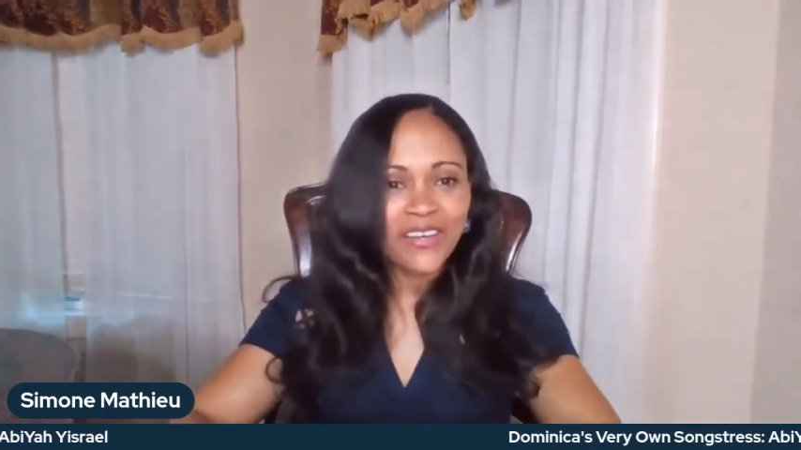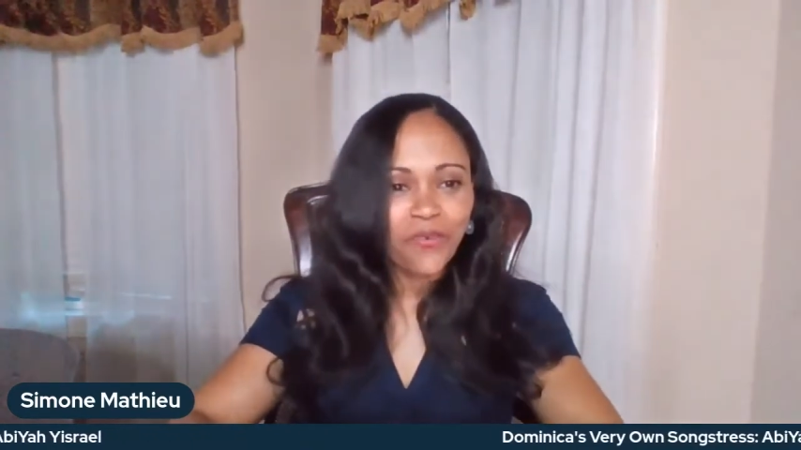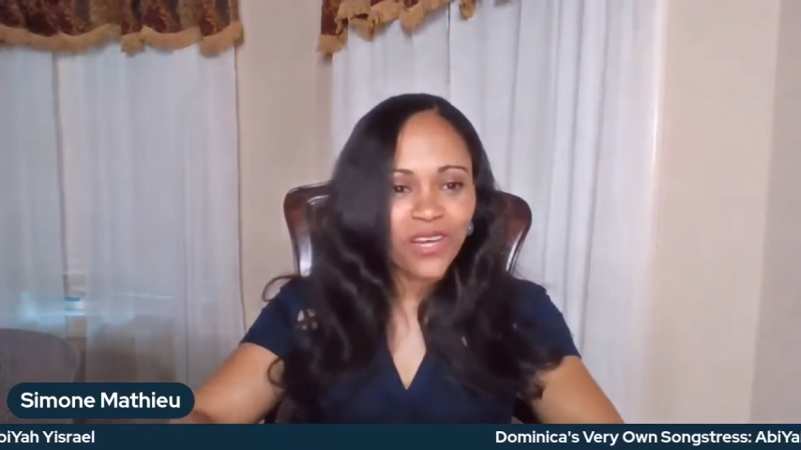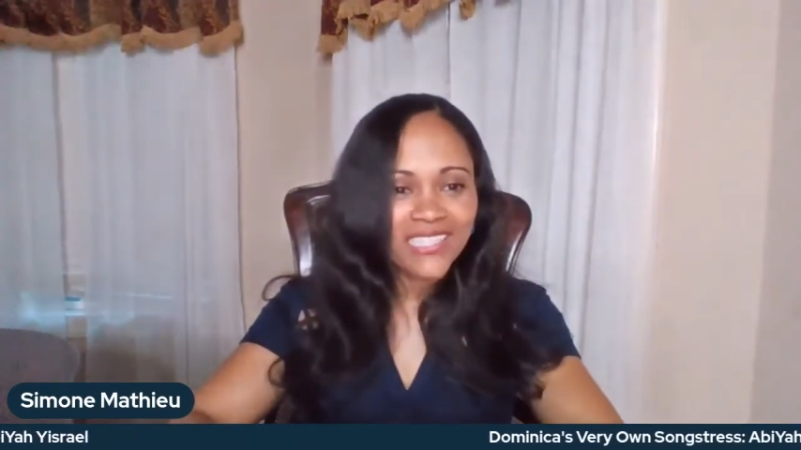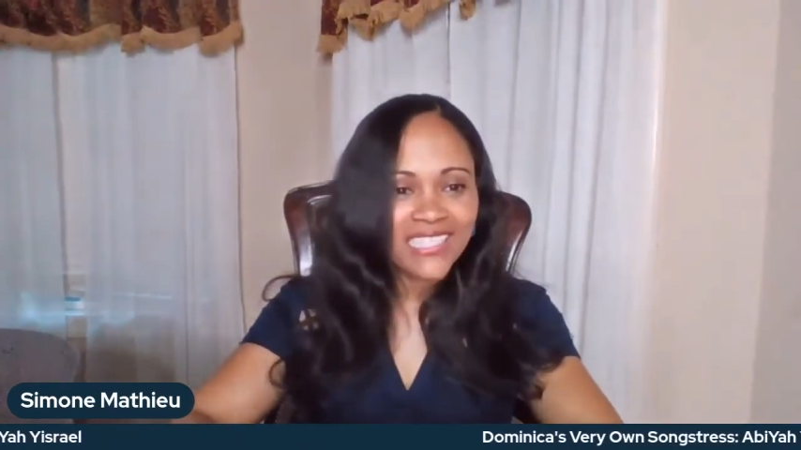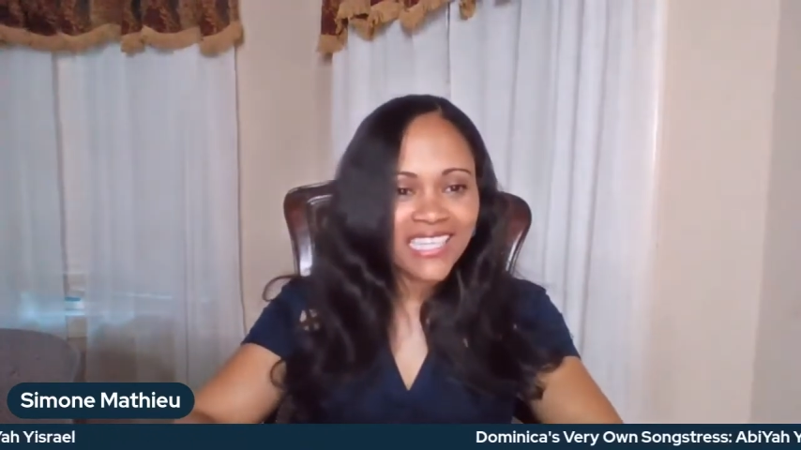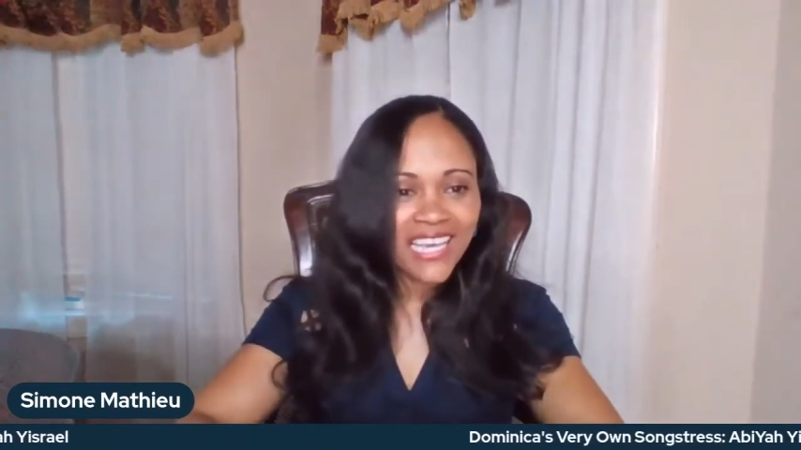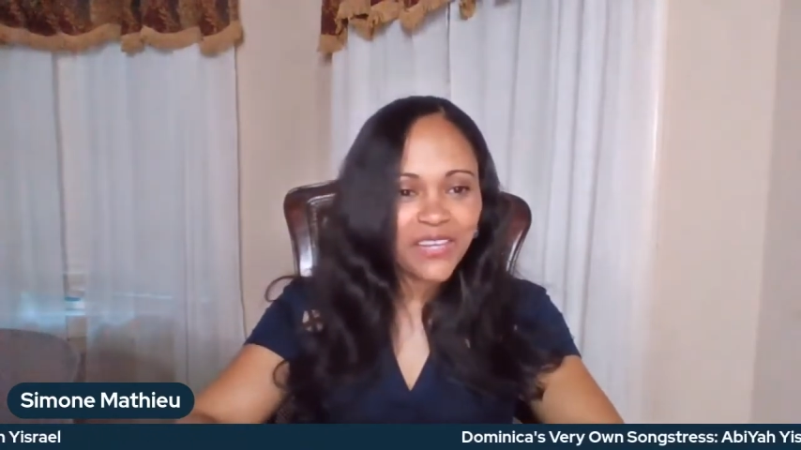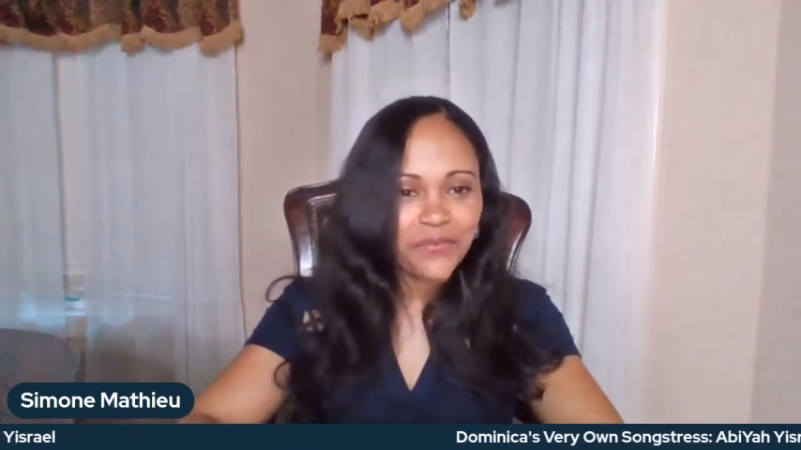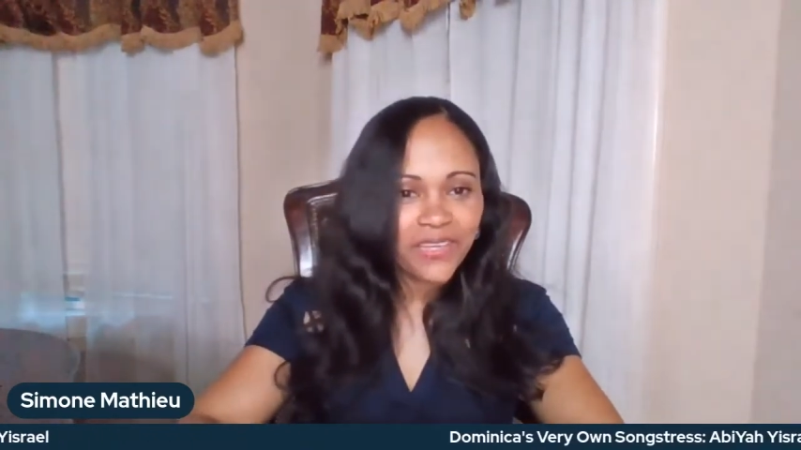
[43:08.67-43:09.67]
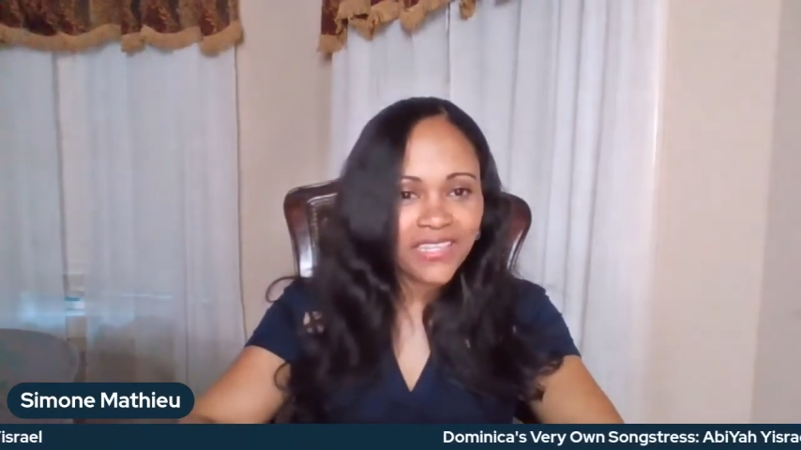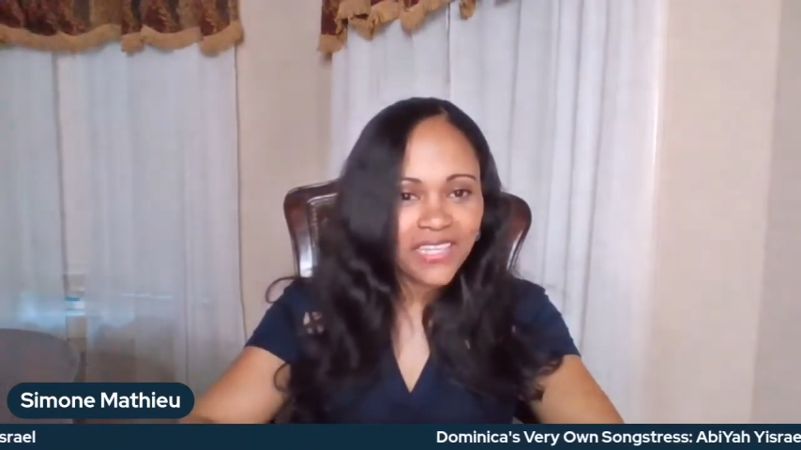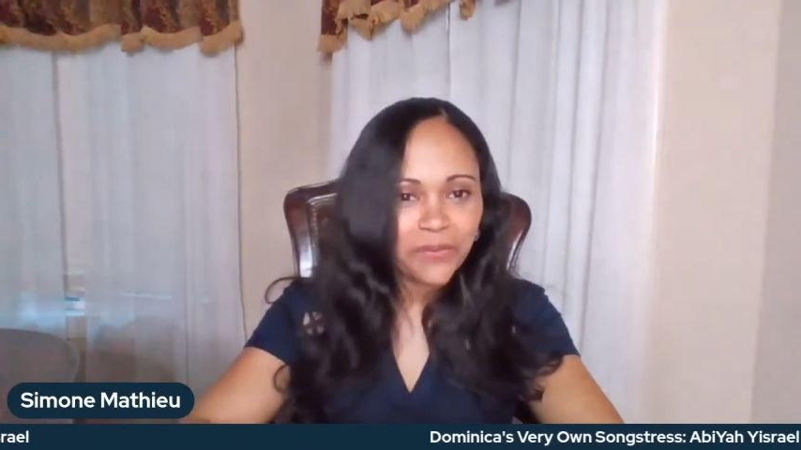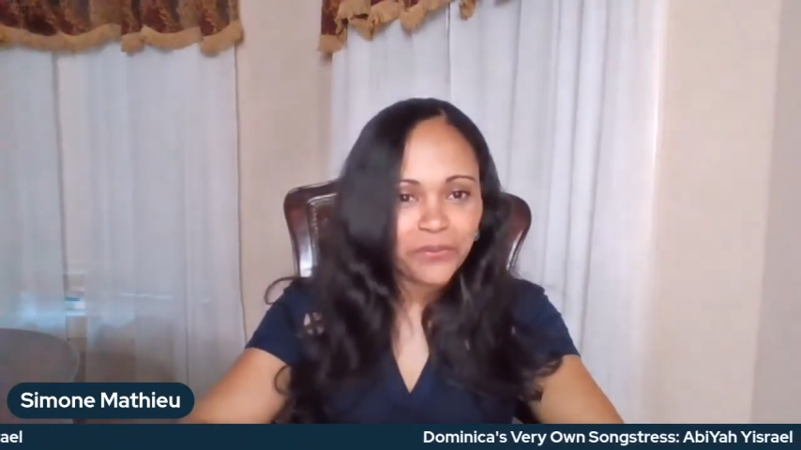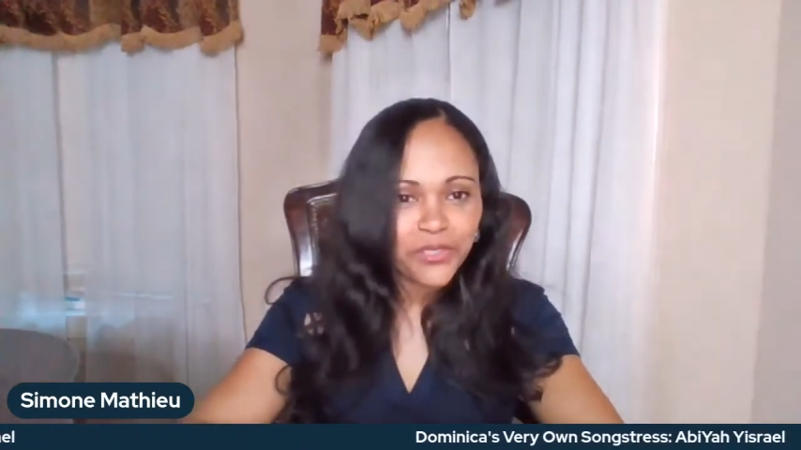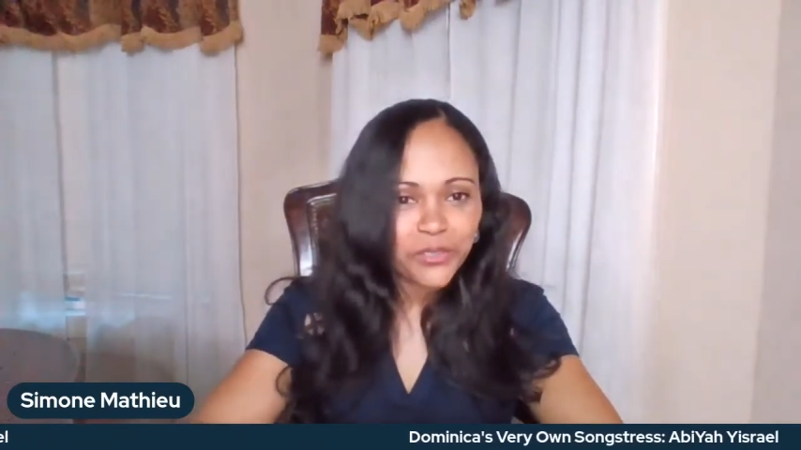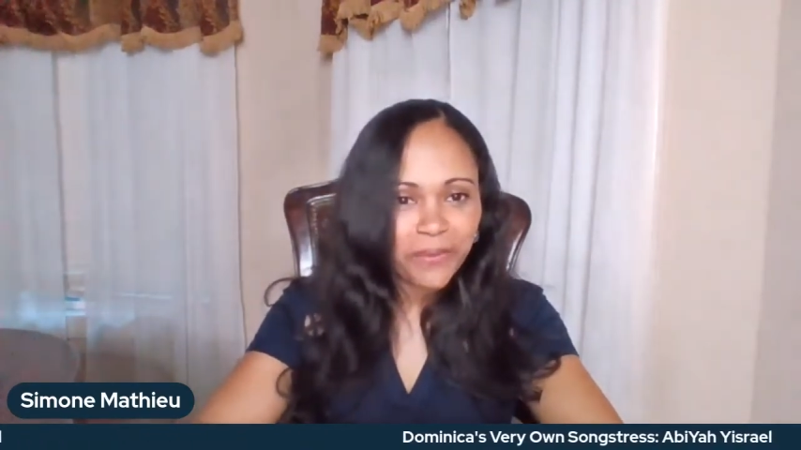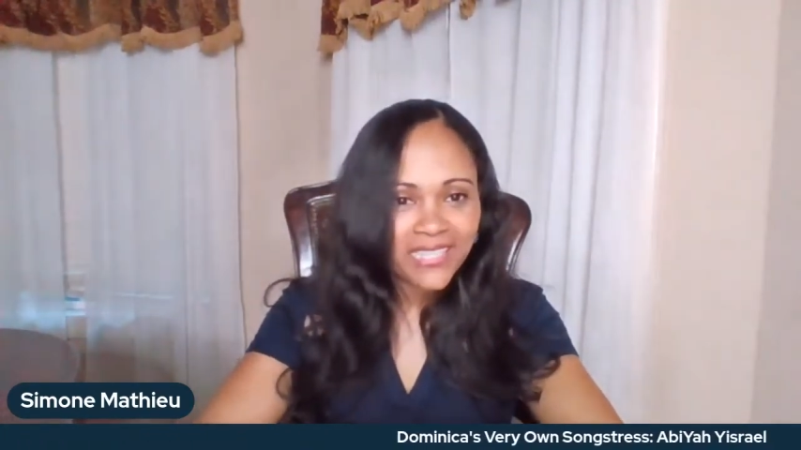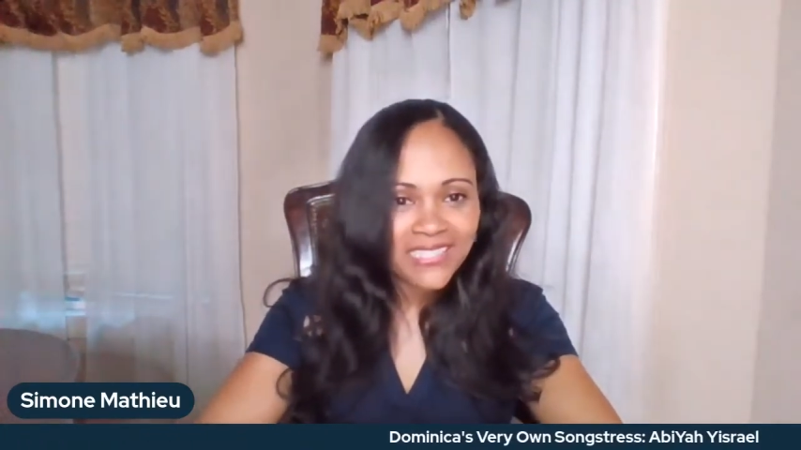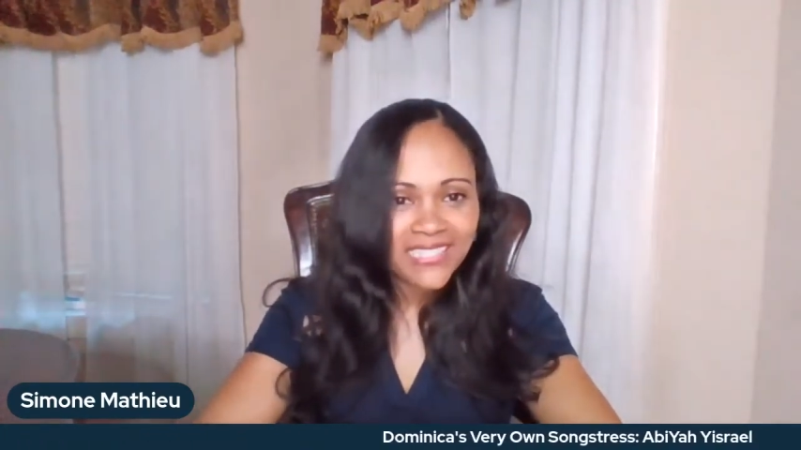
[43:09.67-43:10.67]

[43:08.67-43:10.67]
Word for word: once again for another Push Past